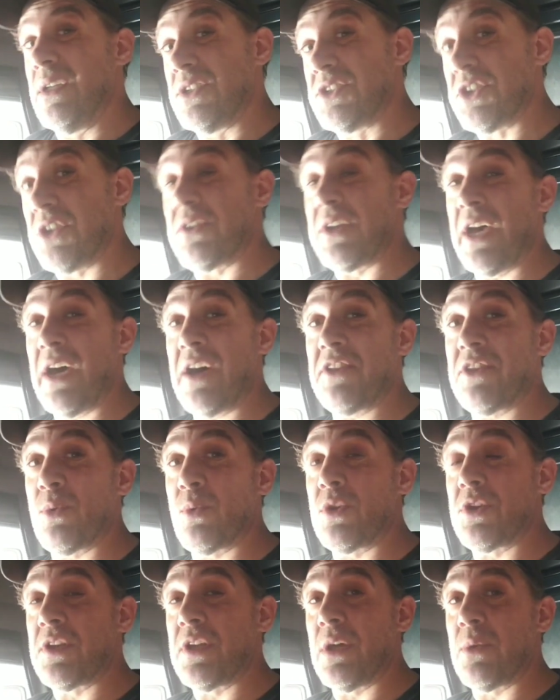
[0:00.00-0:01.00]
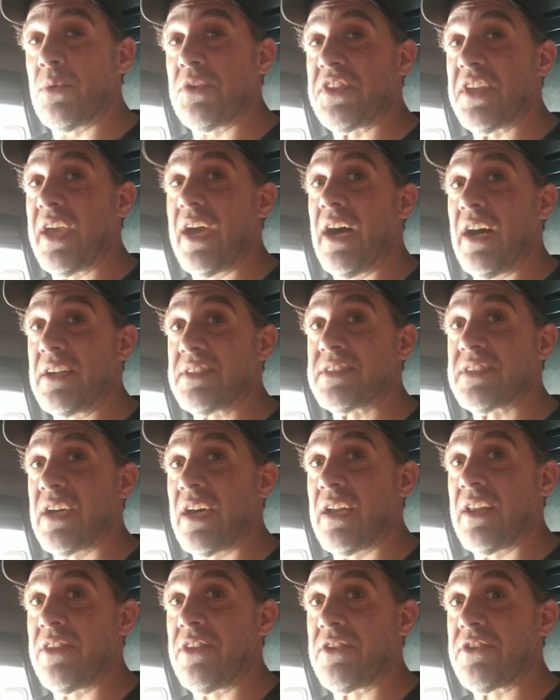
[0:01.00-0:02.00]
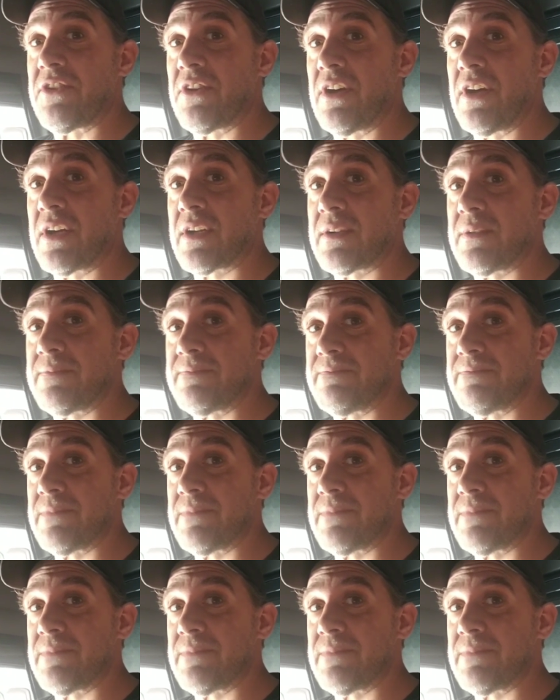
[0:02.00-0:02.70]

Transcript: So now that we're done with the outside of the truck,